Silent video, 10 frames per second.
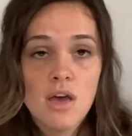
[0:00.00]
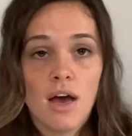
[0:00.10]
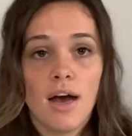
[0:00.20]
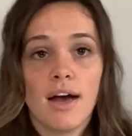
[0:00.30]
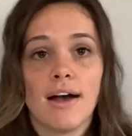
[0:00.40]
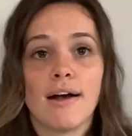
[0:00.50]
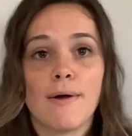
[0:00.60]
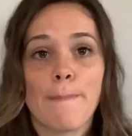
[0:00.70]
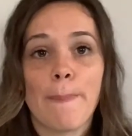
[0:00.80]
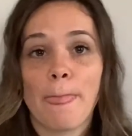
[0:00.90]

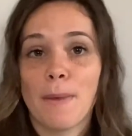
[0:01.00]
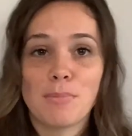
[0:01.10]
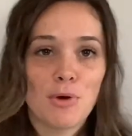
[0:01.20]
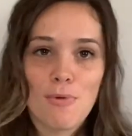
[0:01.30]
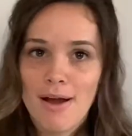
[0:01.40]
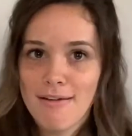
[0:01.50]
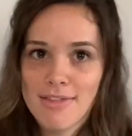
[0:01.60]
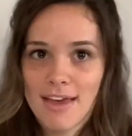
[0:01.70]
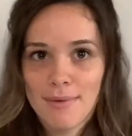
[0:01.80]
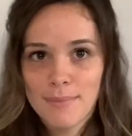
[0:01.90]
I'm going to wear
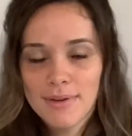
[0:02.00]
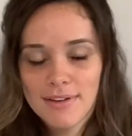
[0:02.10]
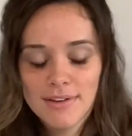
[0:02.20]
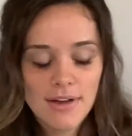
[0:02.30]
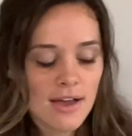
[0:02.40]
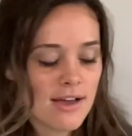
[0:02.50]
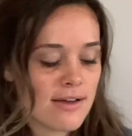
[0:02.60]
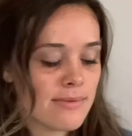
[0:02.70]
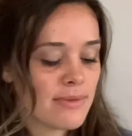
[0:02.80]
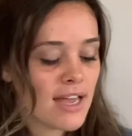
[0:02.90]
them,
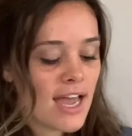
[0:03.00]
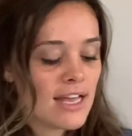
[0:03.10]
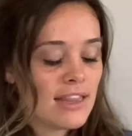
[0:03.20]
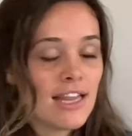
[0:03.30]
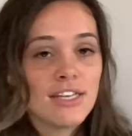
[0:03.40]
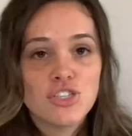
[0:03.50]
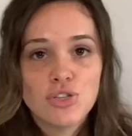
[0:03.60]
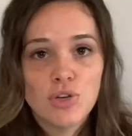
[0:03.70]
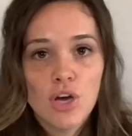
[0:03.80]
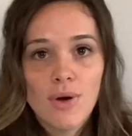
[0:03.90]
and let
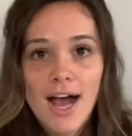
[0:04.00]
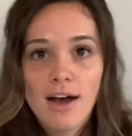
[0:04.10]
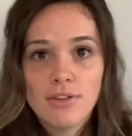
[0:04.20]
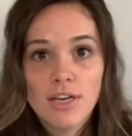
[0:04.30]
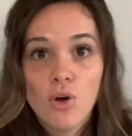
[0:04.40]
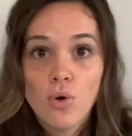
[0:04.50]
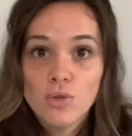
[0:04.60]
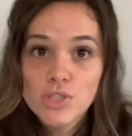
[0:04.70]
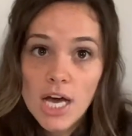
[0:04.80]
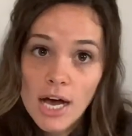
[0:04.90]
you know how they
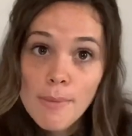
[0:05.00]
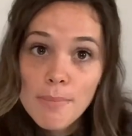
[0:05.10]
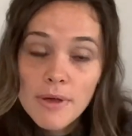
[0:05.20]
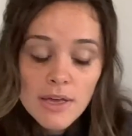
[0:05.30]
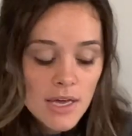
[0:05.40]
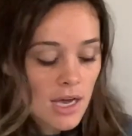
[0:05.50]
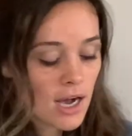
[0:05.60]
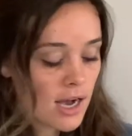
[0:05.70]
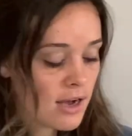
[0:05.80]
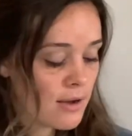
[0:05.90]
hold up.
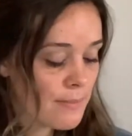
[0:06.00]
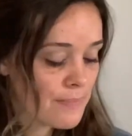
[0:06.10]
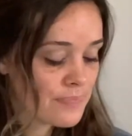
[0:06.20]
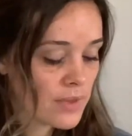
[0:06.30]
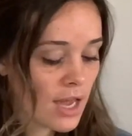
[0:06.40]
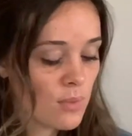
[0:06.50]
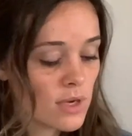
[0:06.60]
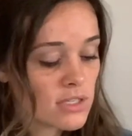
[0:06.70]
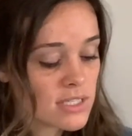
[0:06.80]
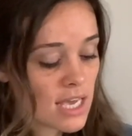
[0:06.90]
I
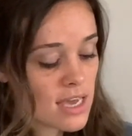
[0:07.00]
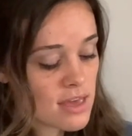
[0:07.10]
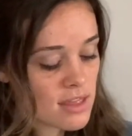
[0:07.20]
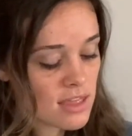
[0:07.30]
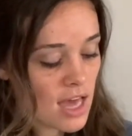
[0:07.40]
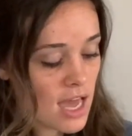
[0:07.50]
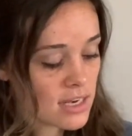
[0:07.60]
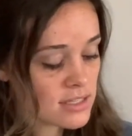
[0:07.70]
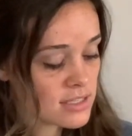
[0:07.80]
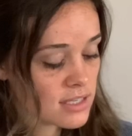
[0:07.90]
will say
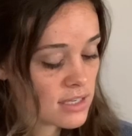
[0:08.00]
that